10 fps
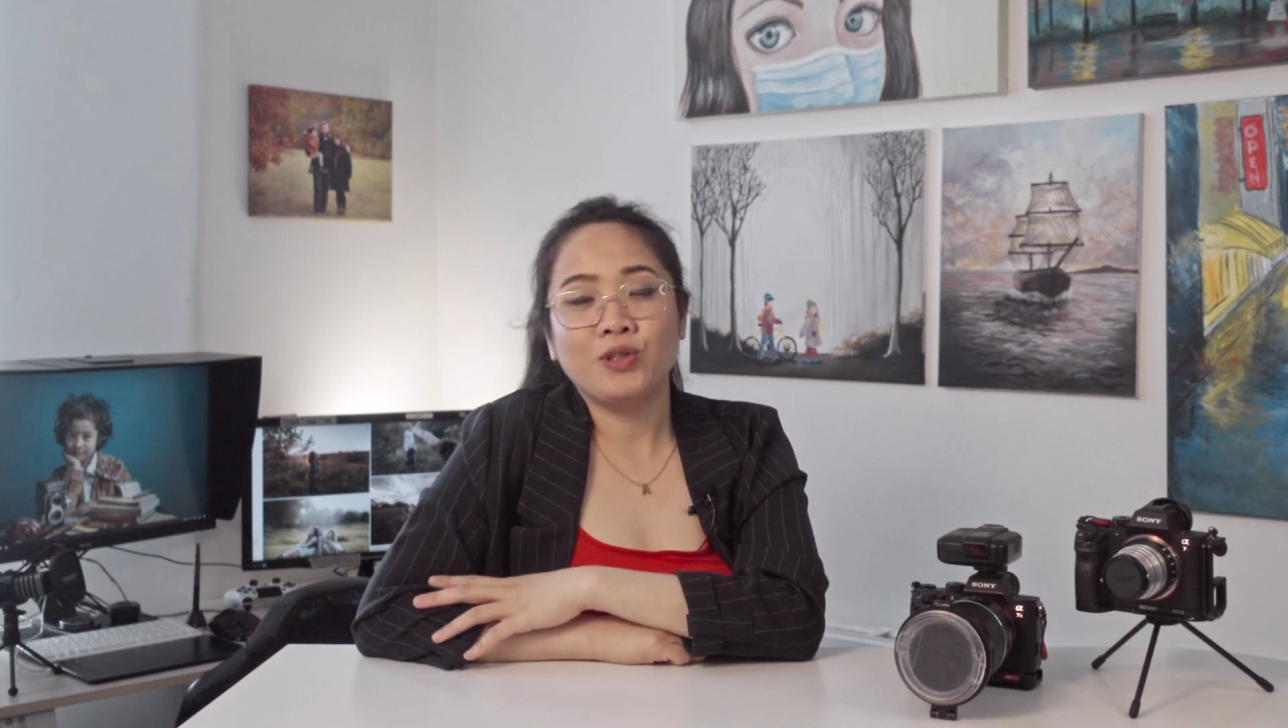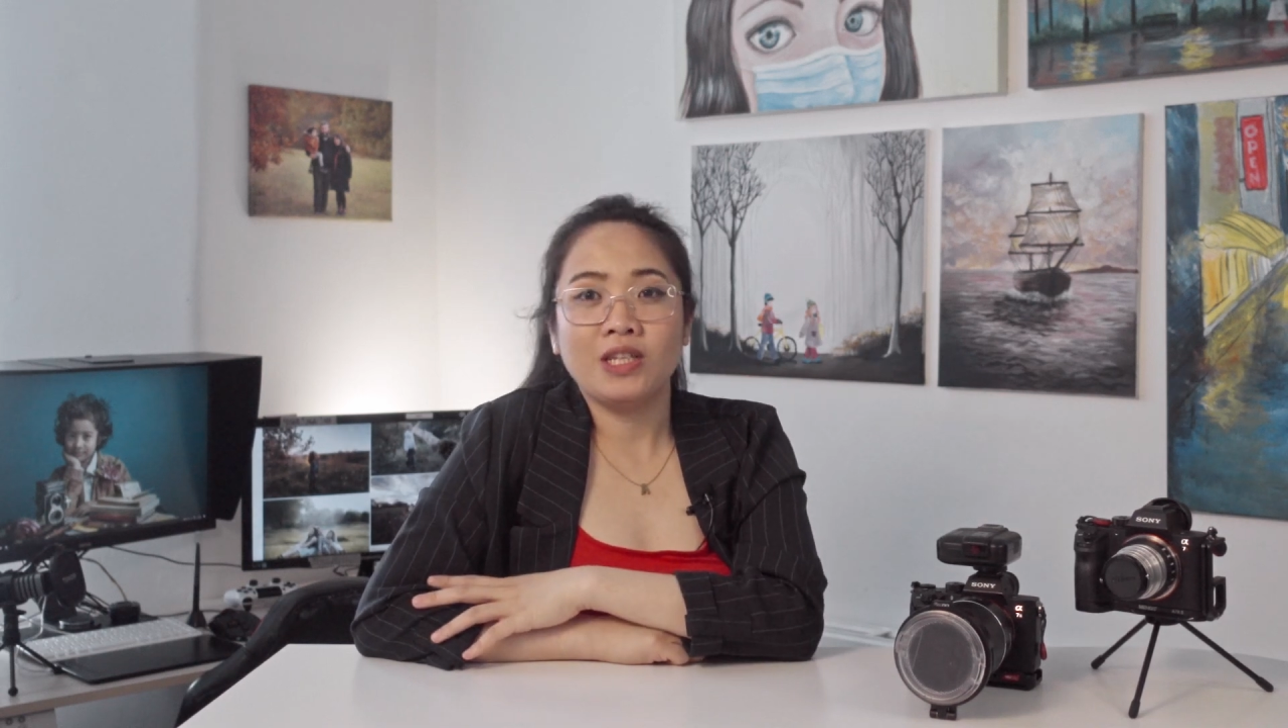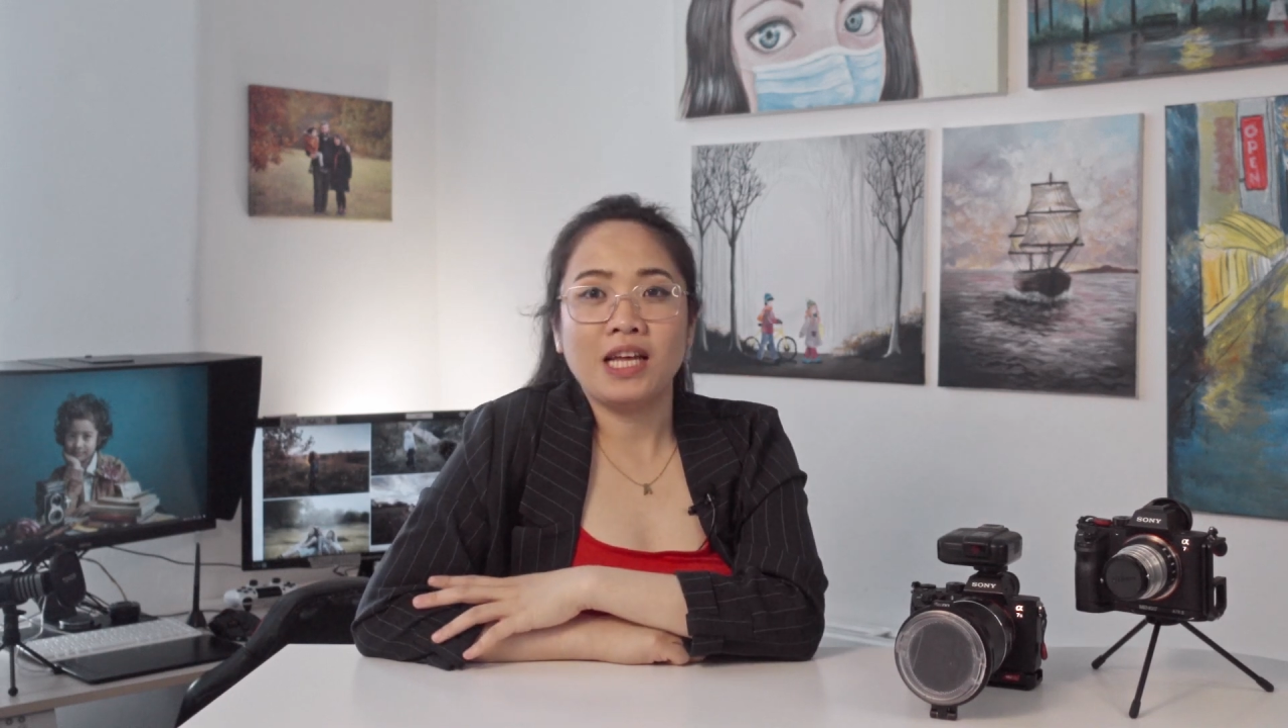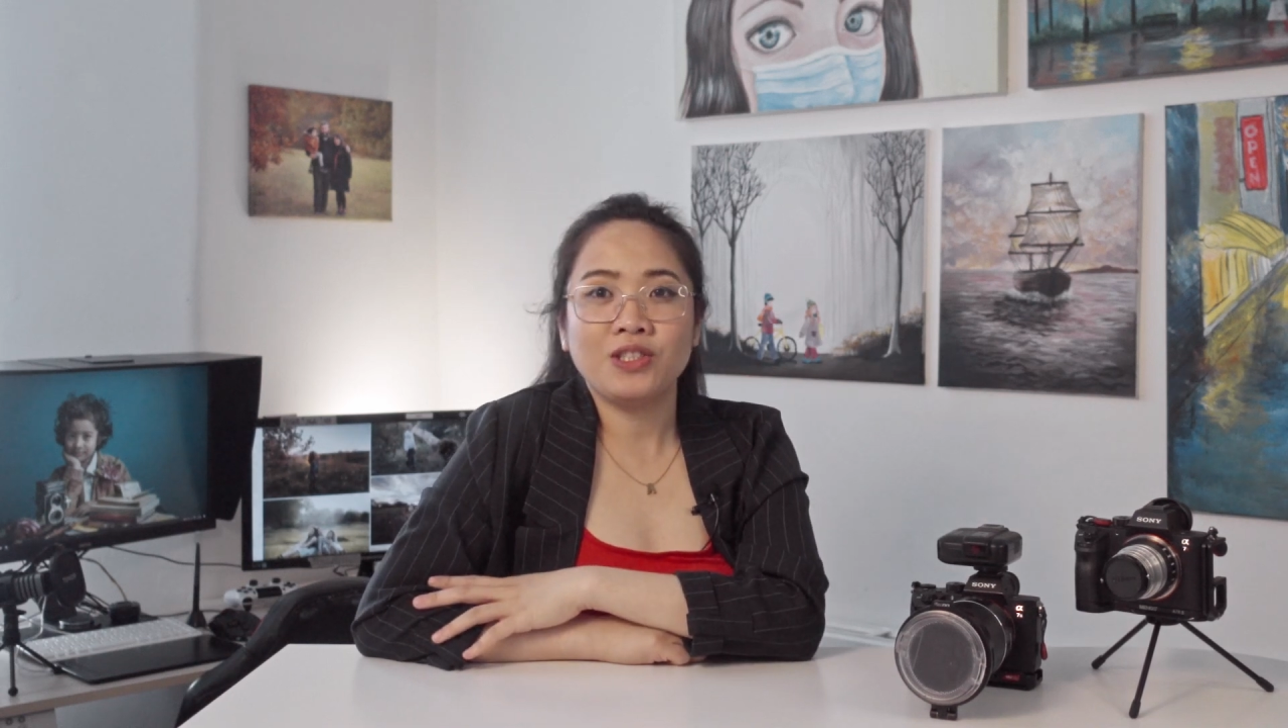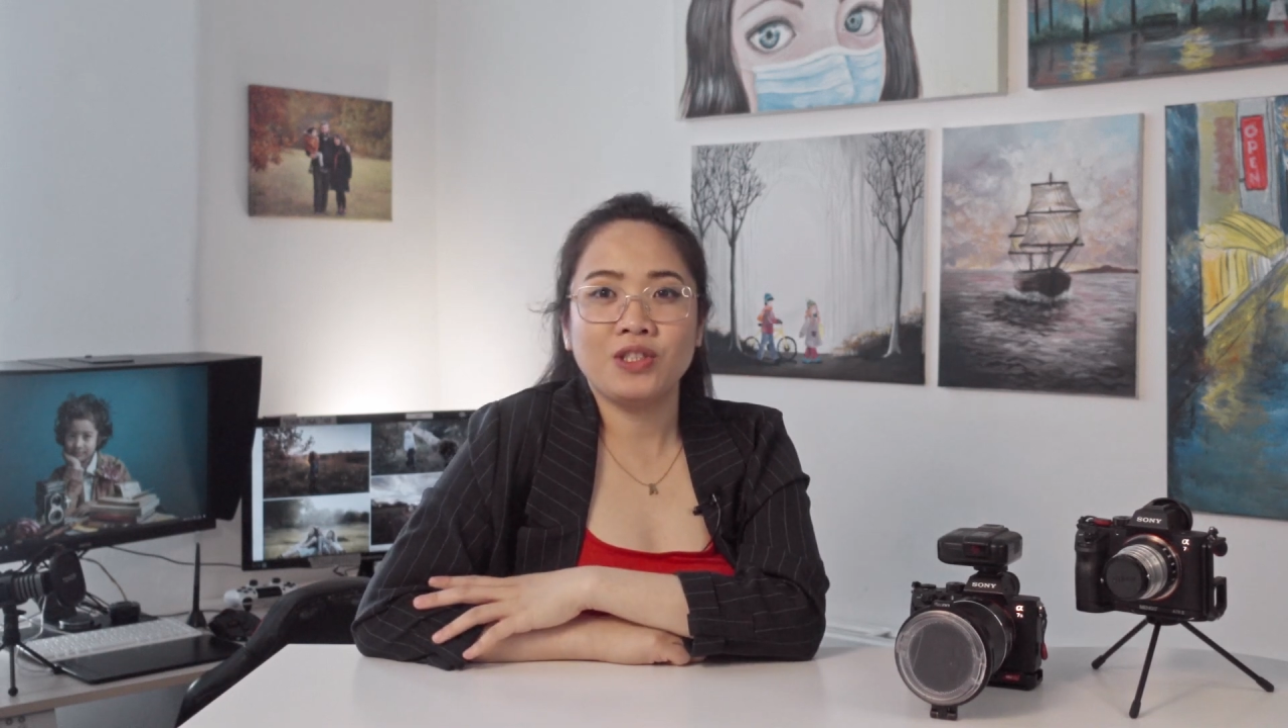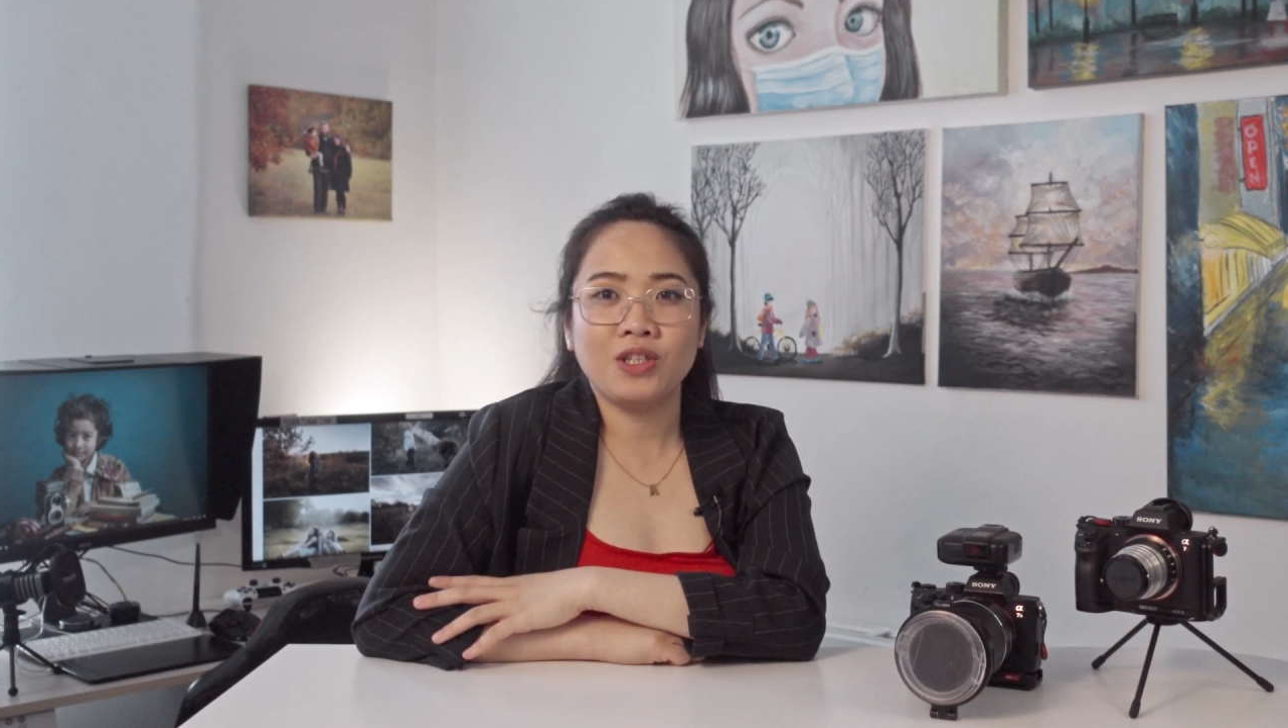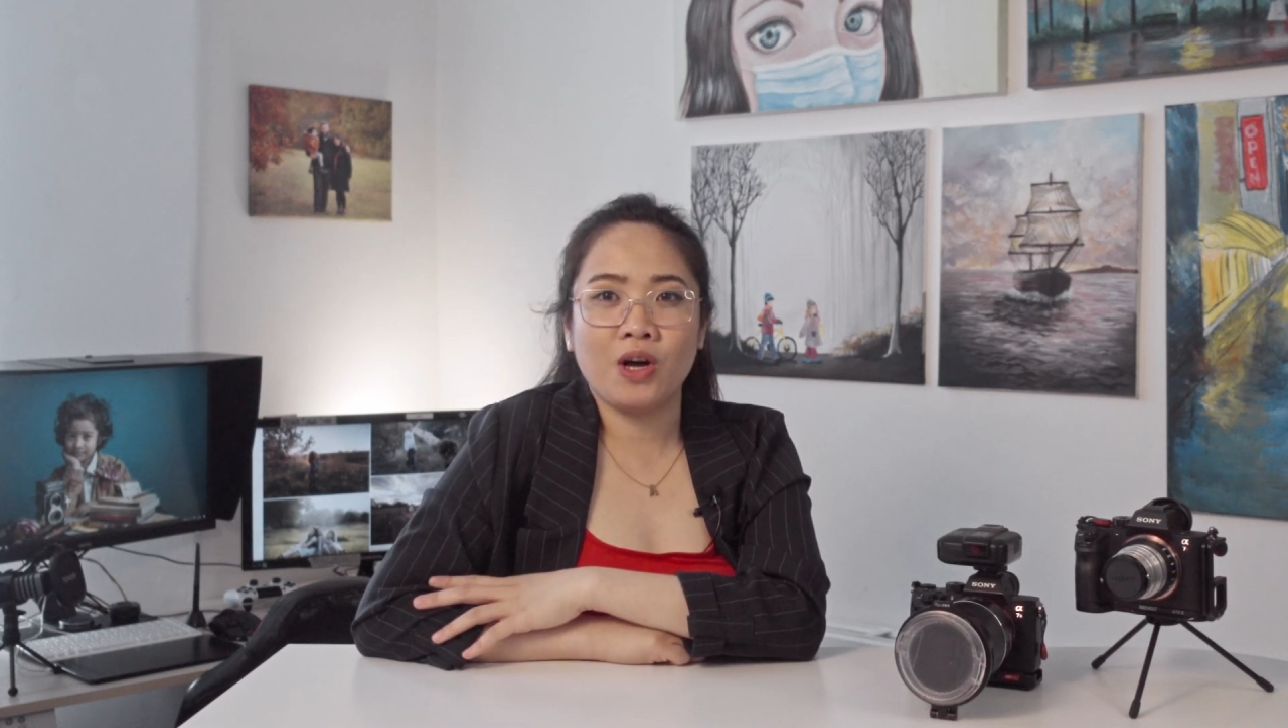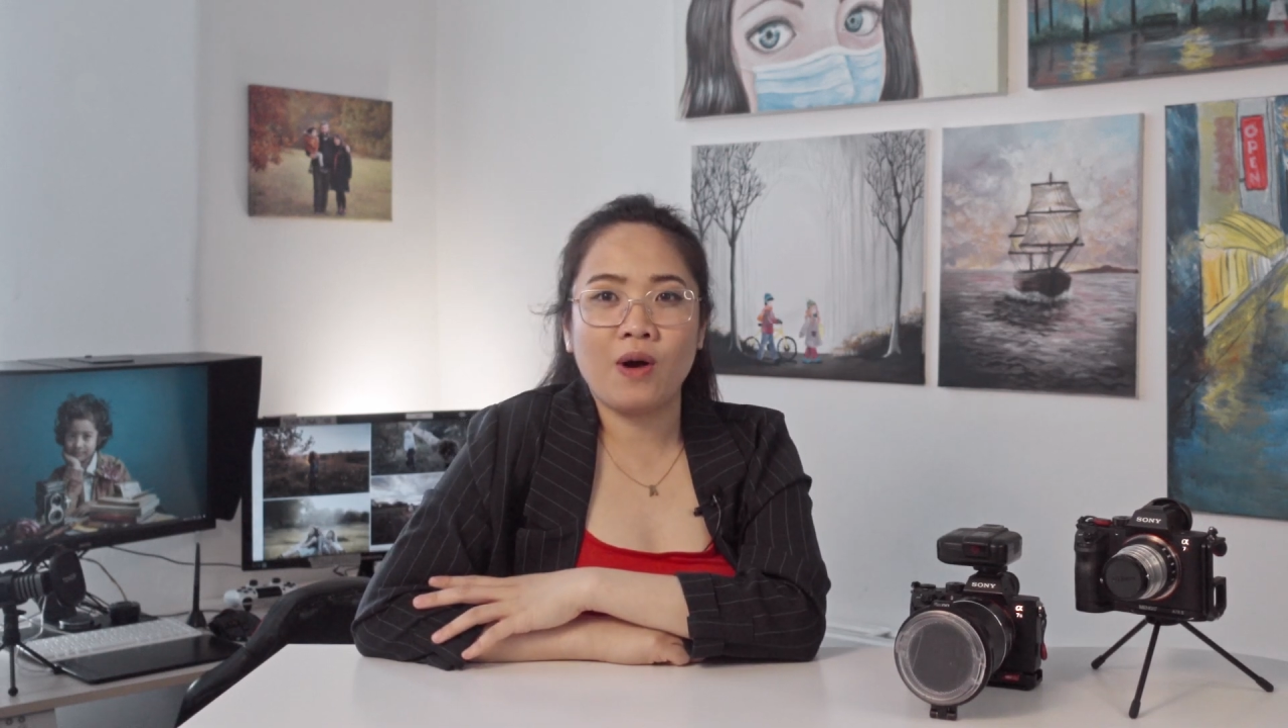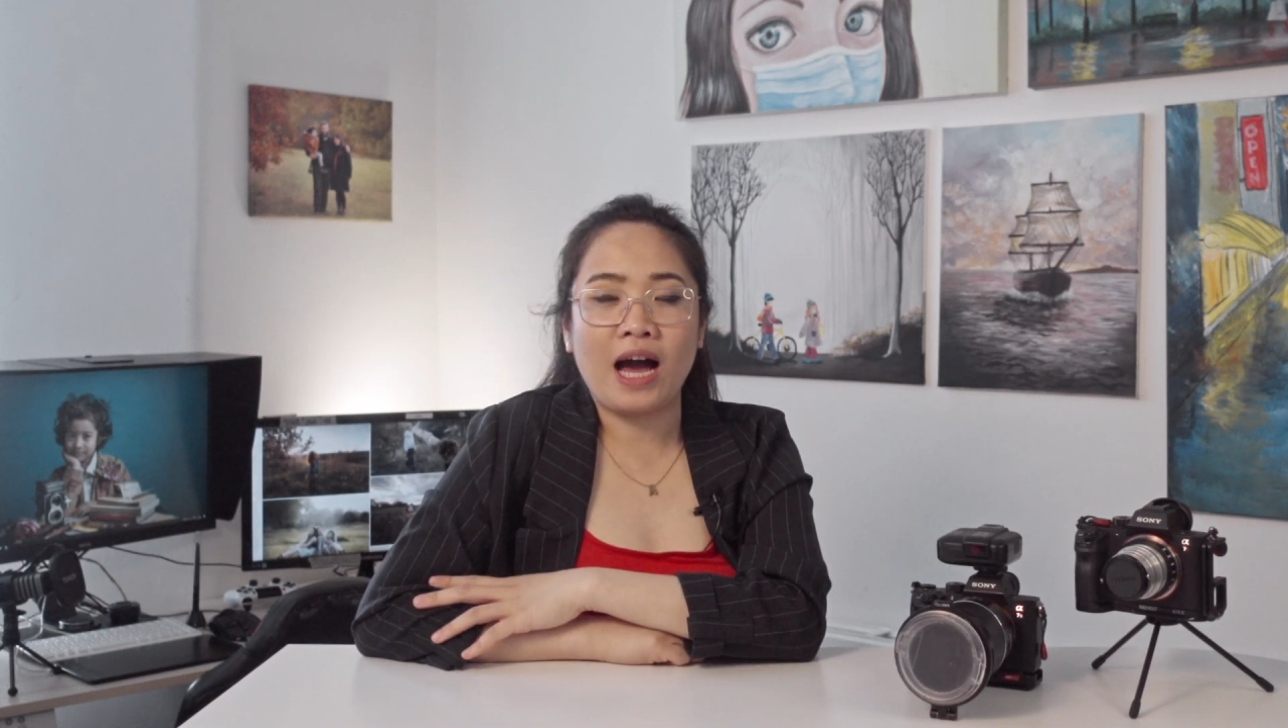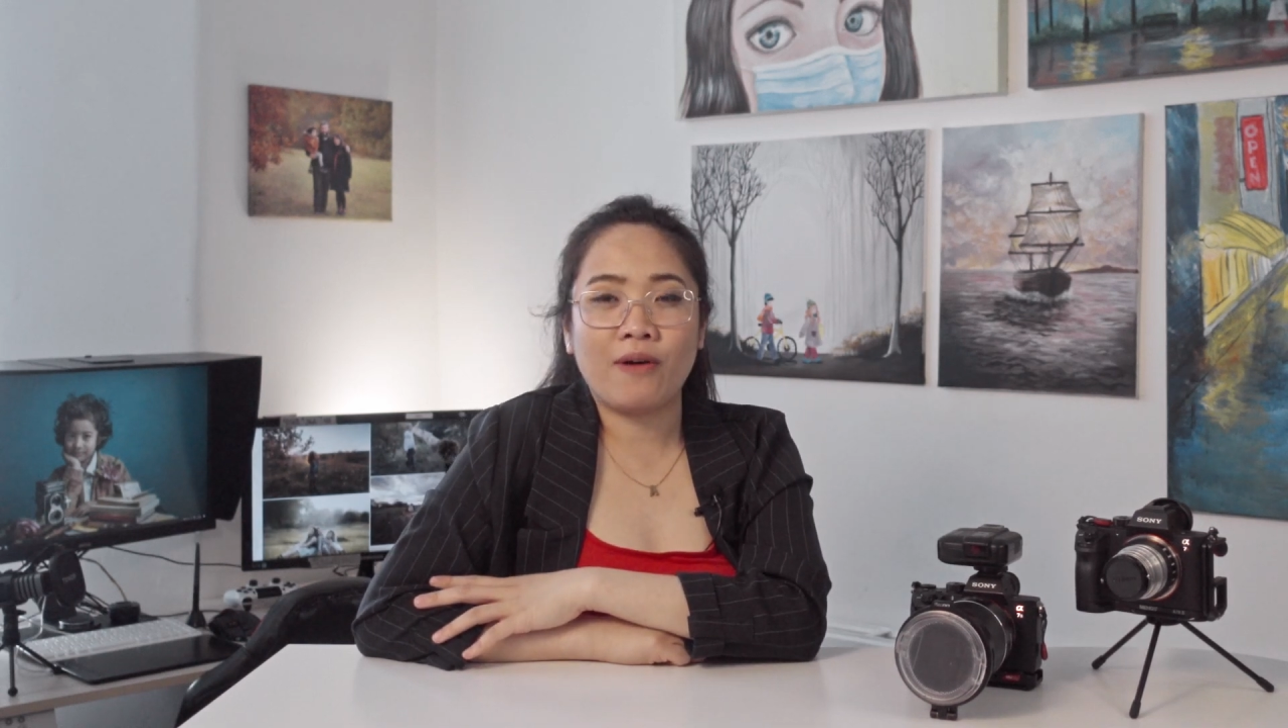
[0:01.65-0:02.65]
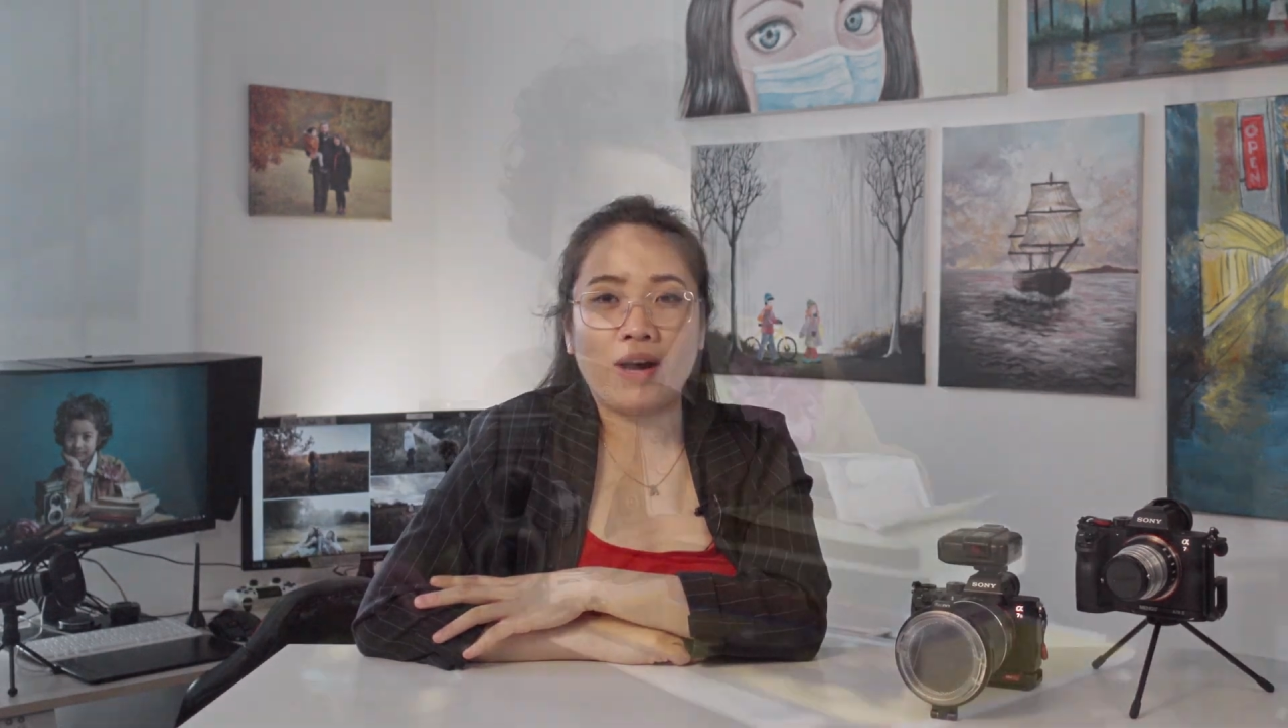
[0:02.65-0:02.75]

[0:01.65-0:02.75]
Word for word: Would you like to know how